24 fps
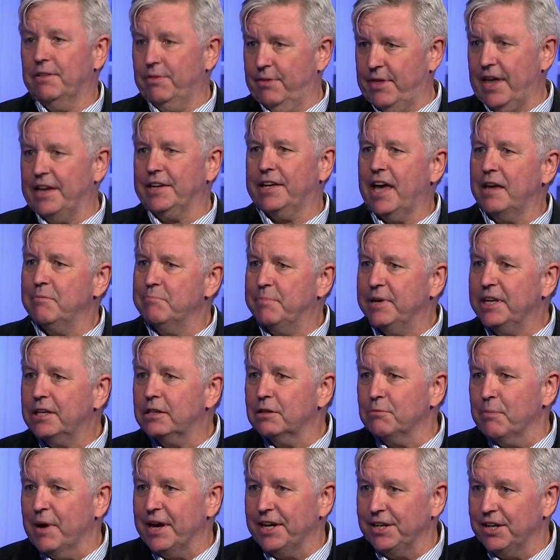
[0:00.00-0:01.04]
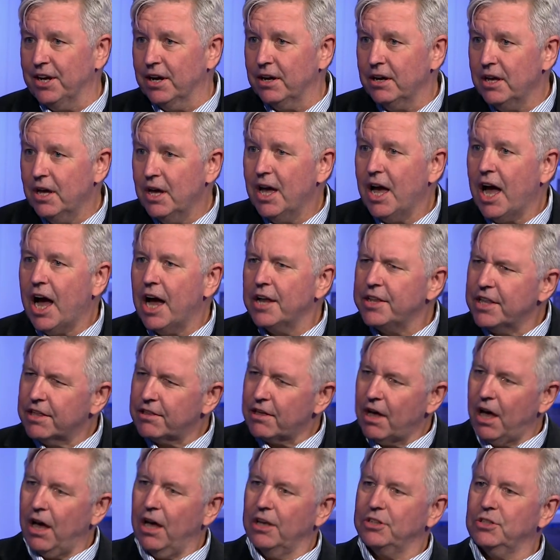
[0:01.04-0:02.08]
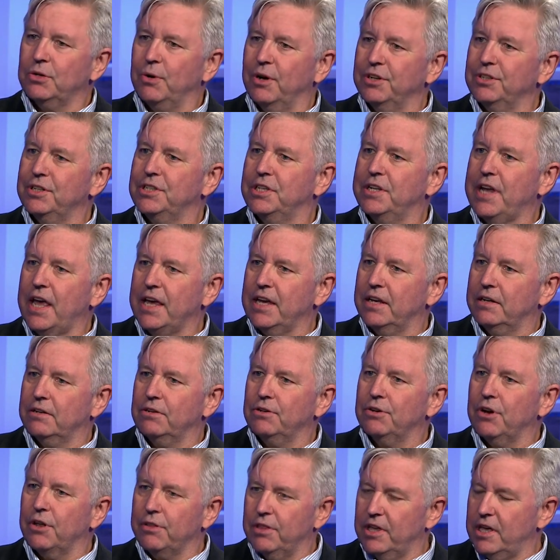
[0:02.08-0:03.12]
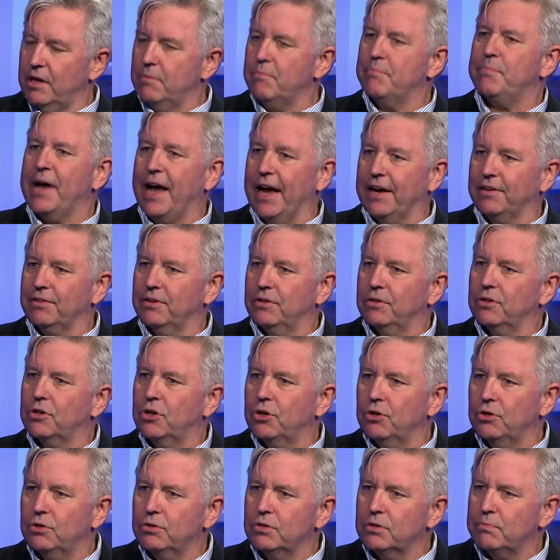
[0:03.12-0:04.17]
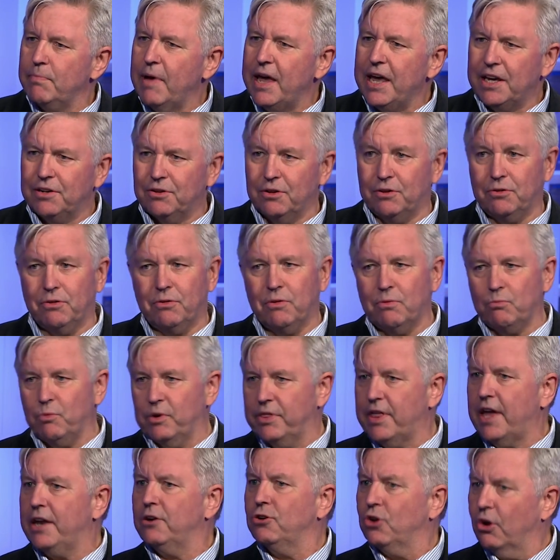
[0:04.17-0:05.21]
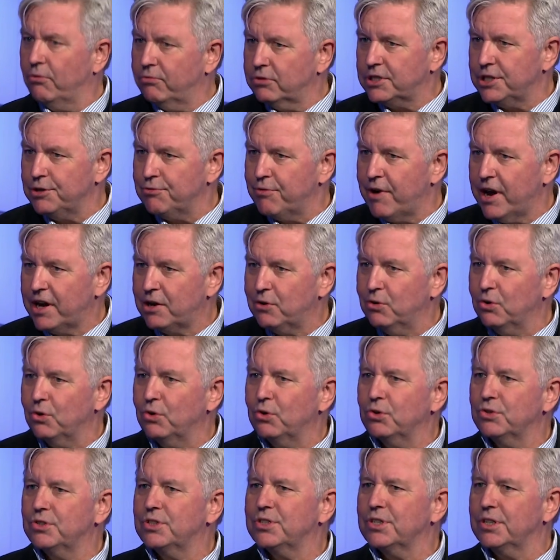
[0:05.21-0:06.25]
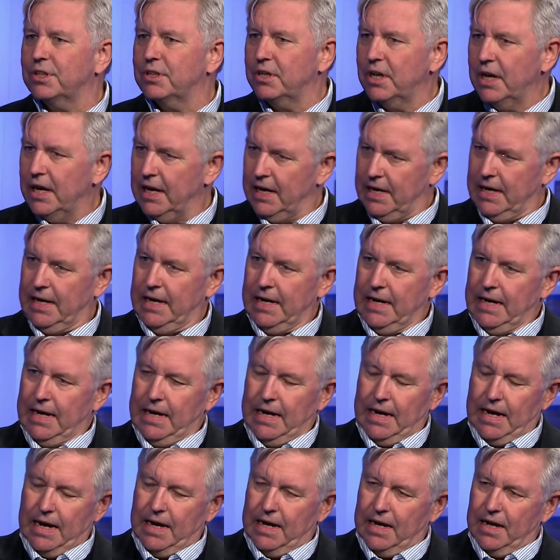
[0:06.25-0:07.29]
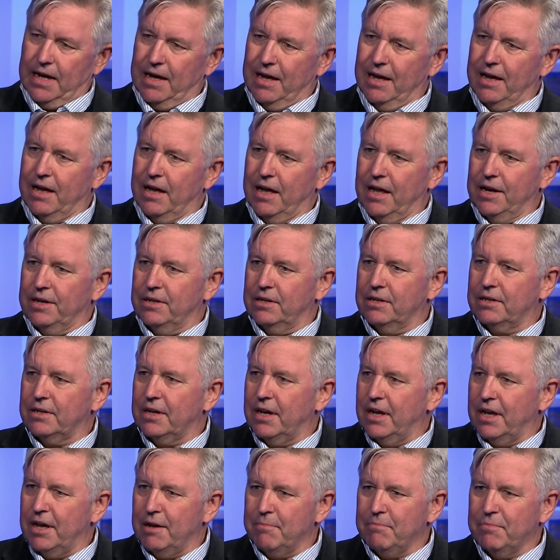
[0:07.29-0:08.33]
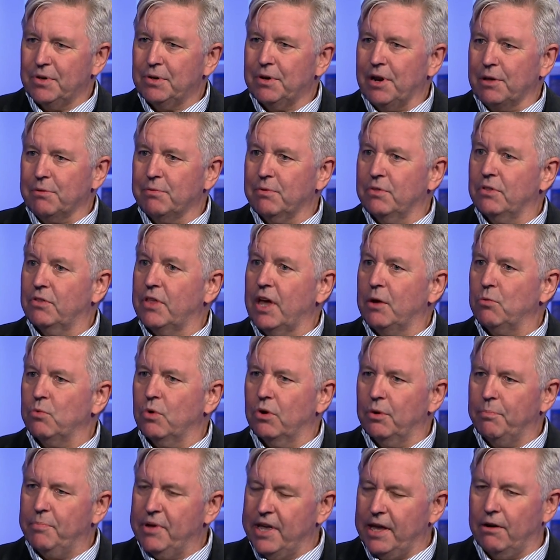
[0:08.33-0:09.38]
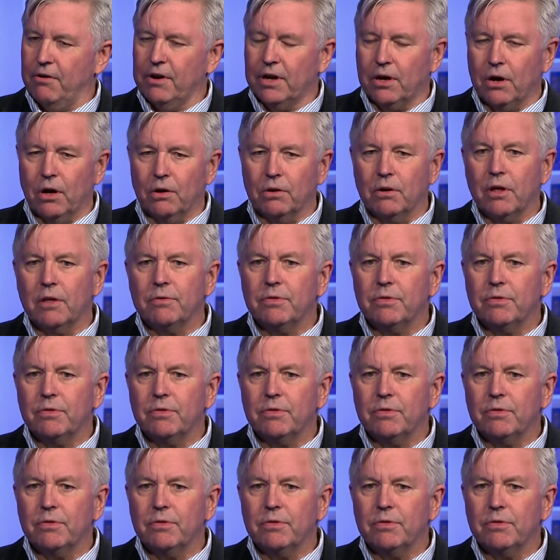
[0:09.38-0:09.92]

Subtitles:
Then came Beatlemania. Mm. And it's hard to understate, you know, the impact that the Goons made with their novelty records and you know, they were appearing on...